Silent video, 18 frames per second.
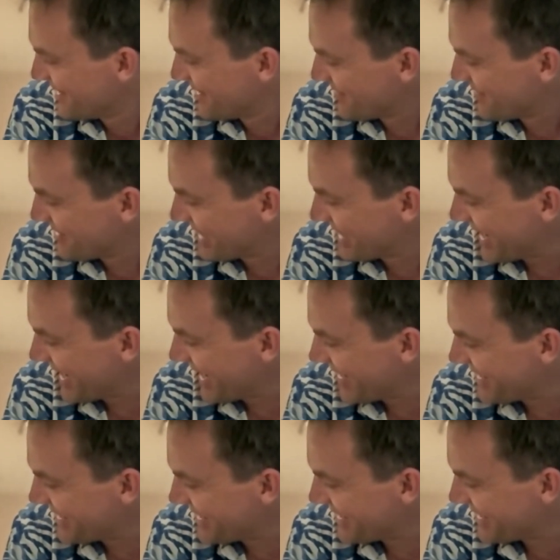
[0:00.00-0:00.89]

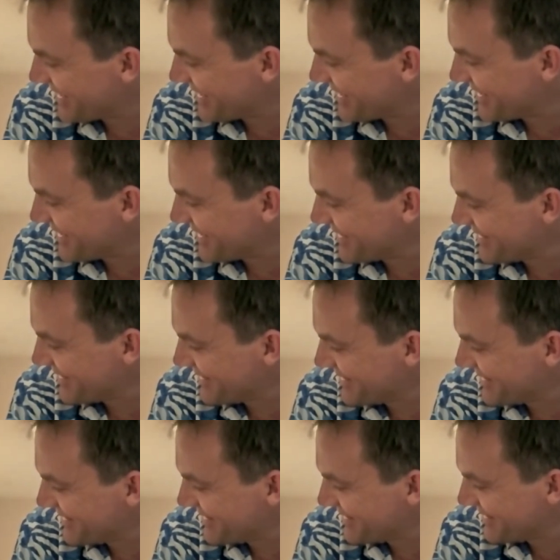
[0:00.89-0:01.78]
that,
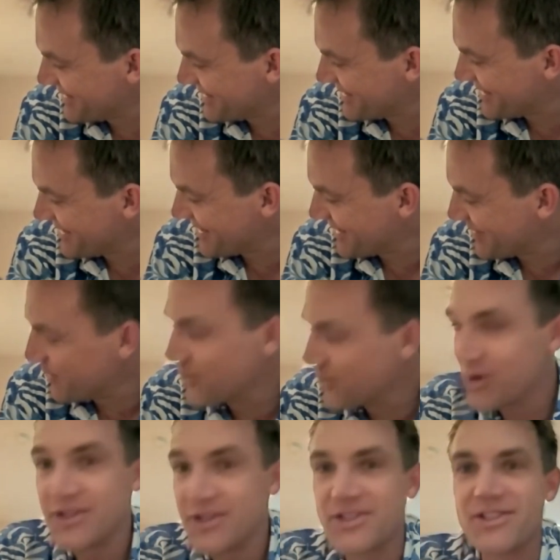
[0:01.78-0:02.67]

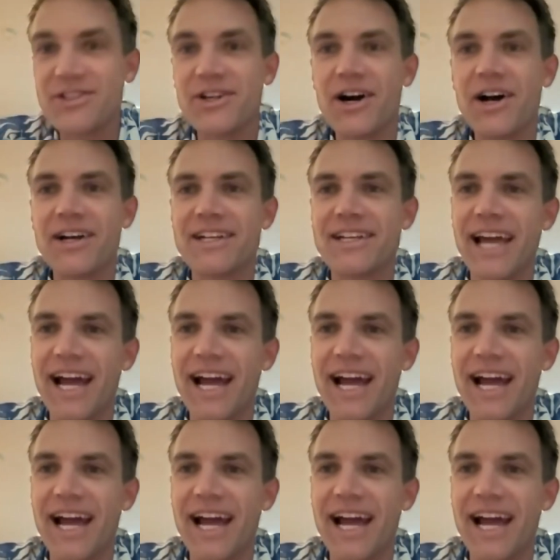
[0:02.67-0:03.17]
Woodstock